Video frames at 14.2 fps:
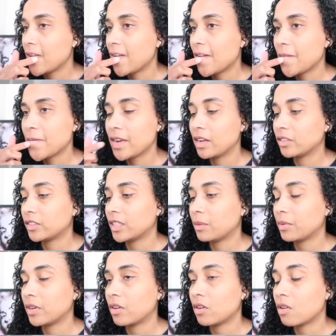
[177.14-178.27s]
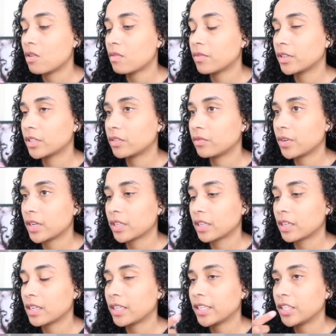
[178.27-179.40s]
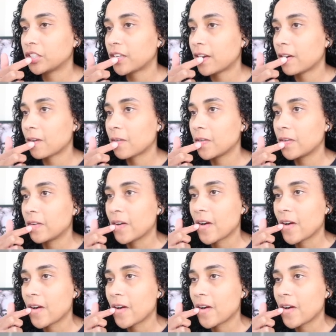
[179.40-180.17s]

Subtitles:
That man stepping all over this fucking clean shower rug.